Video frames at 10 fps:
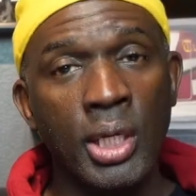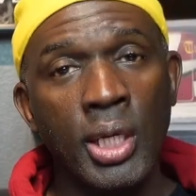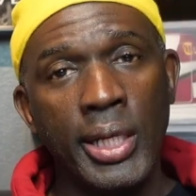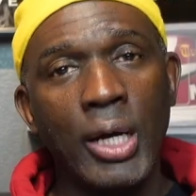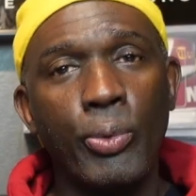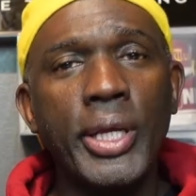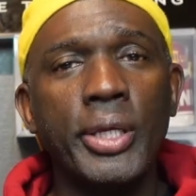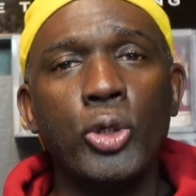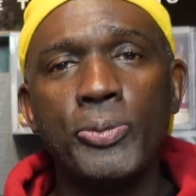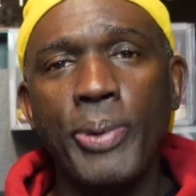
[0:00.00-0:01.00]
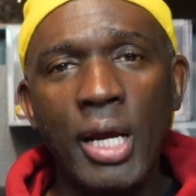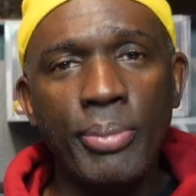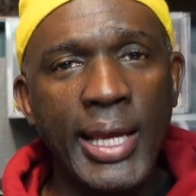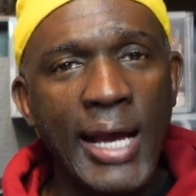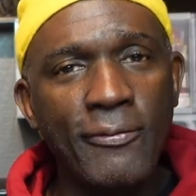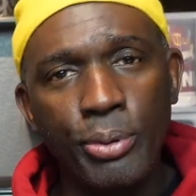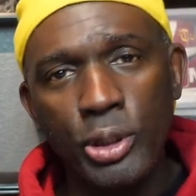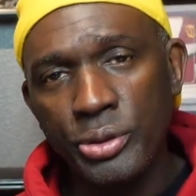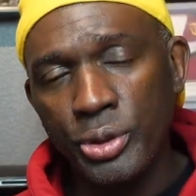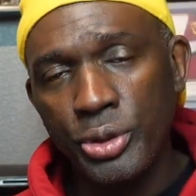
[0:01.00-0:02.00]
Now, we can use Power BI for
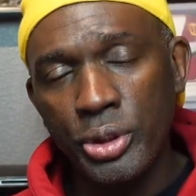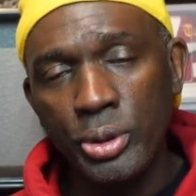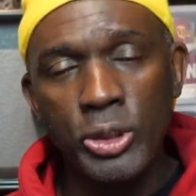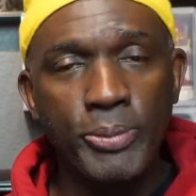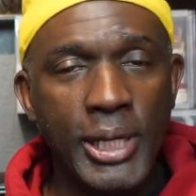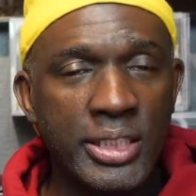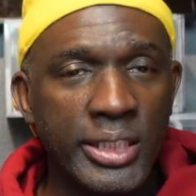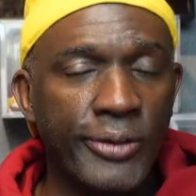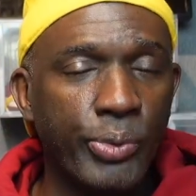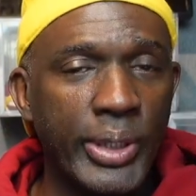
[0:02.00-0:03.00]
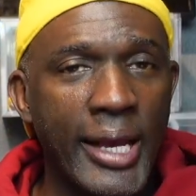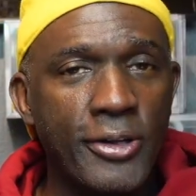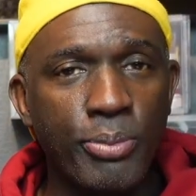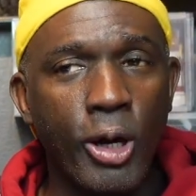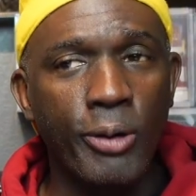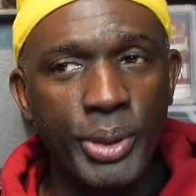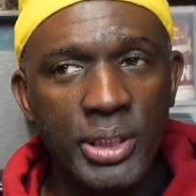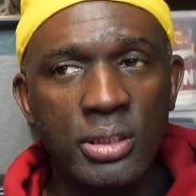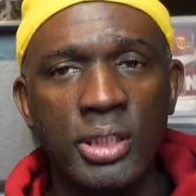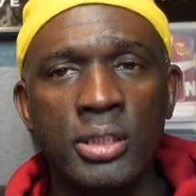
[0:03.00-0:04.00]
personal use too, especially if we have small
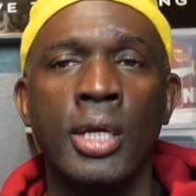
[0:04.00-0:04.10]
businesses.